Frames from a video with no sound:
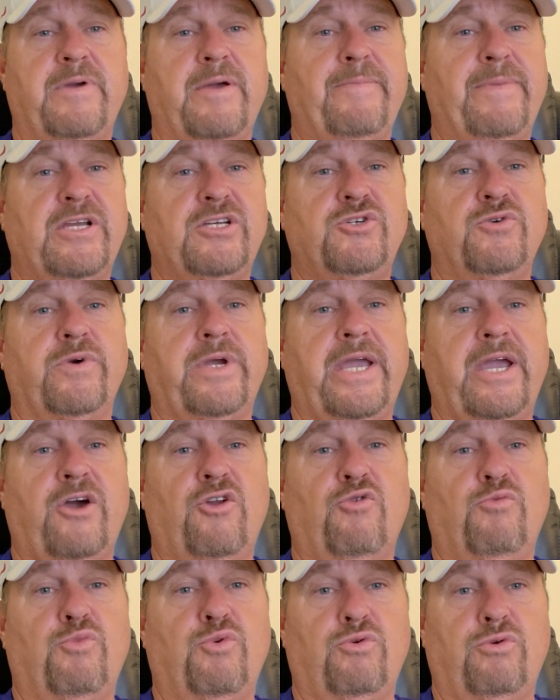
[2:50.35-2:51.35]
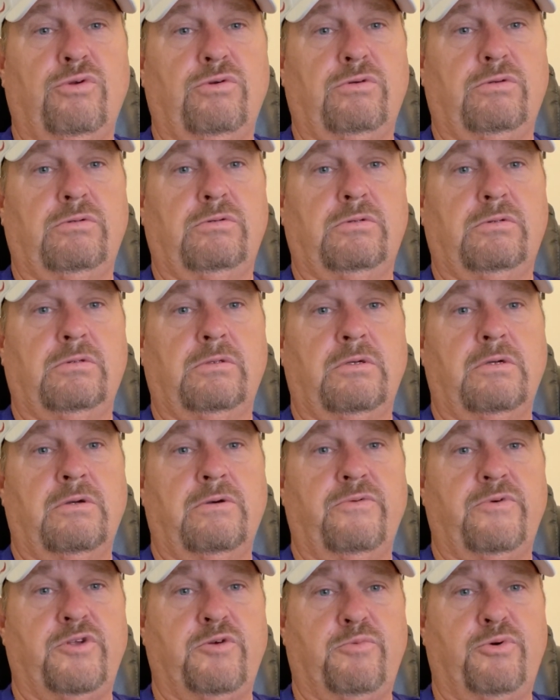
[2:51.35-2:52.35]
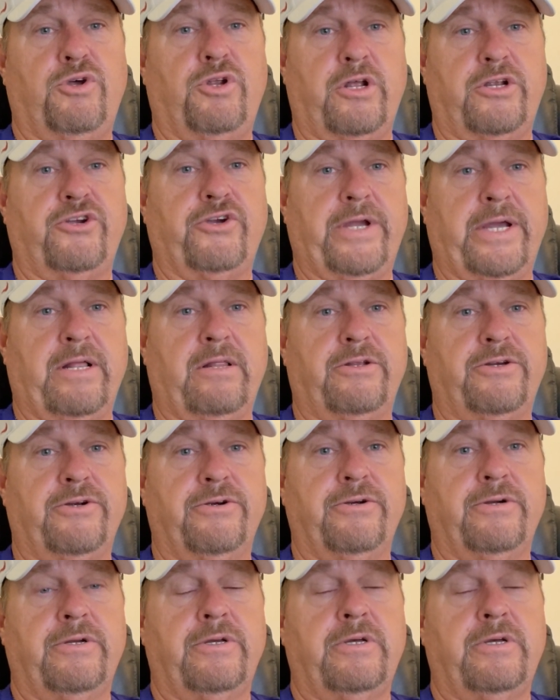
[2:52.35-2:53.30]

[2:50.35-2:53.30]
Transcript: It makes you accountable when you put it on your calendar.